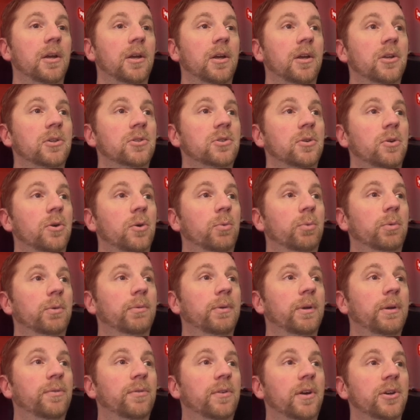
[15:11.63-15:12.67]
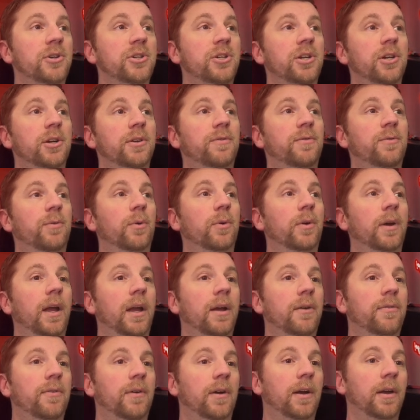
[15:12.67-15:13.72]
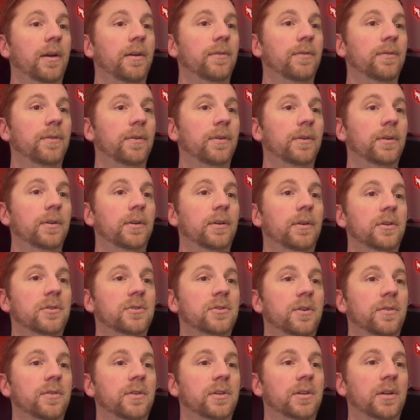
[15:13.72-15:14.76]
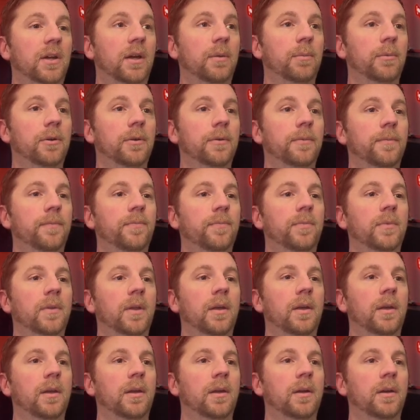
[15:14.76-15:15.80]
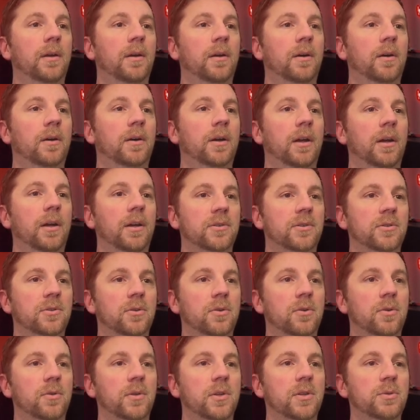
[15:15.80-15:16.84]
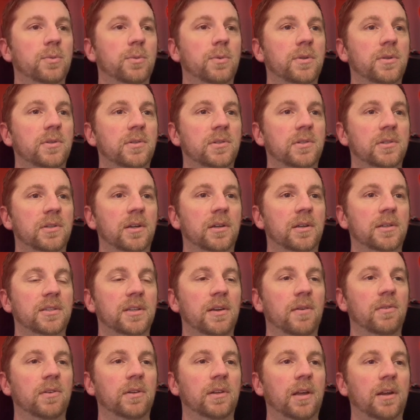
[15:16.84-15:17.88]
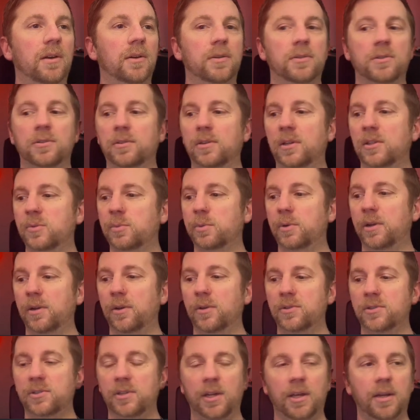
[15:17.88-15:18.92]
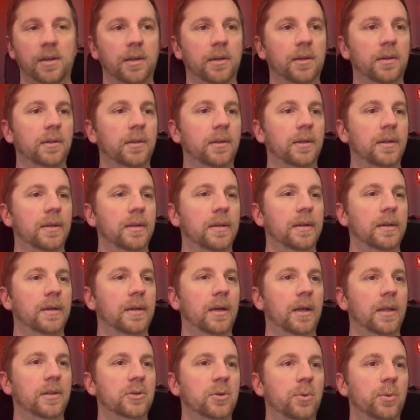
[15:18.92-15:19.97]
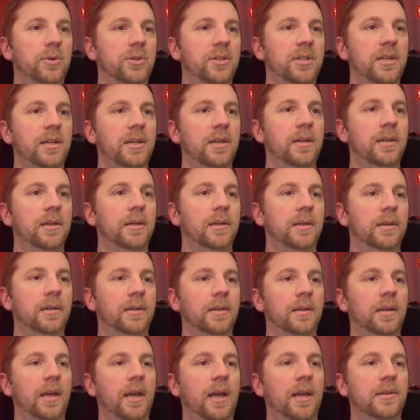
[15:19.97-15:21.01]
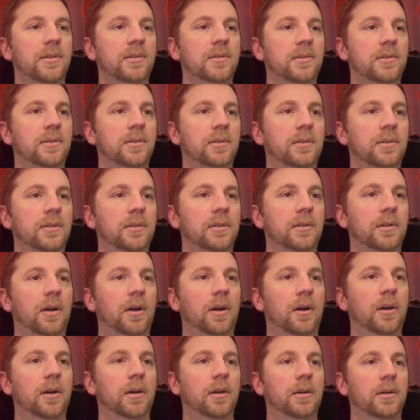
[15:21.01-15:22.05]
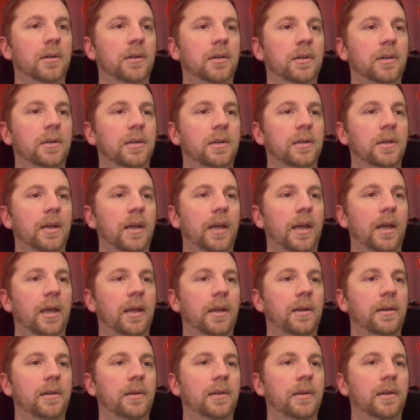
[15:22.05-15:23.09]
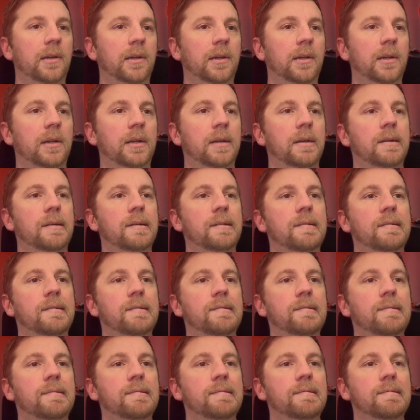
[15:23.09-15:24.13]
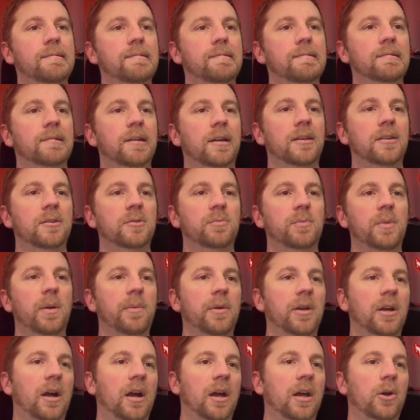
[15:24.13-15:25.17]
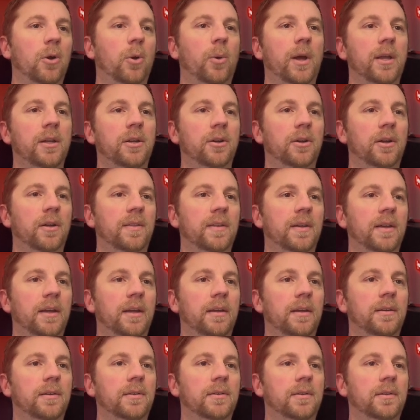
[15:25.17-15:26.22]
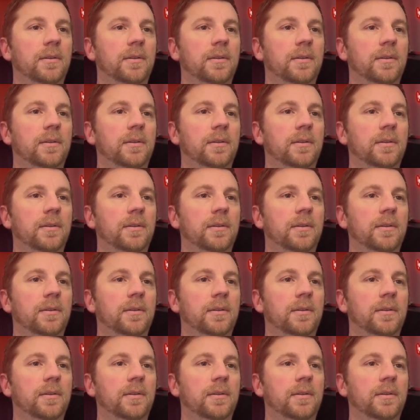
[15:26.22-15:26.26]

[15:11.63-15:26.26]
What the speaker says: So we'll refresh here for Heg 5. Start the timer. Okay, so this one's 7 letters. That's pretty outstanding. Let's go with T, S, R, N. Okay, it's maybe I-O-N here at the end.